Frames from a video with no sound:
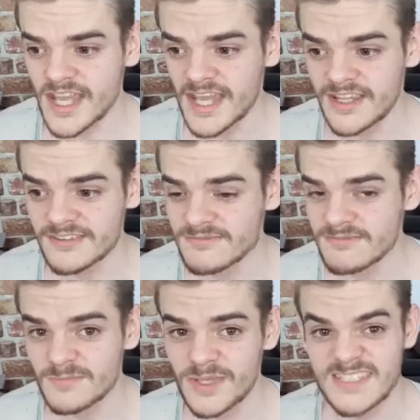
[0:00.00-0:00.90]

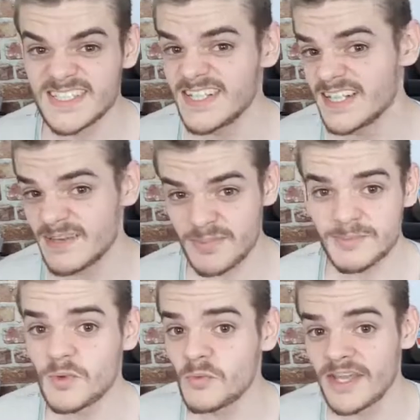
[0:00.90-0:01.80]
and basically let
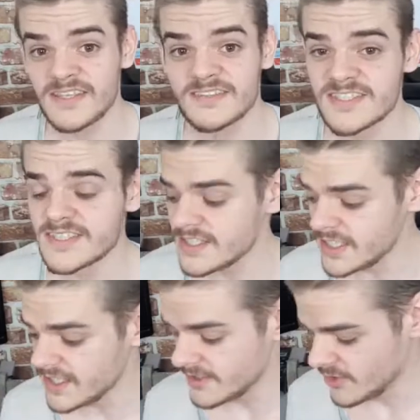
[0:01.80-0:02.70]
people wait and
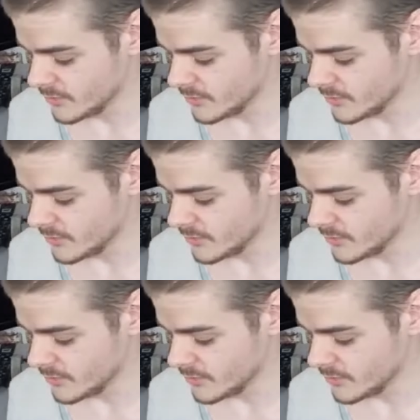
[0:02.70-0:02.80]
see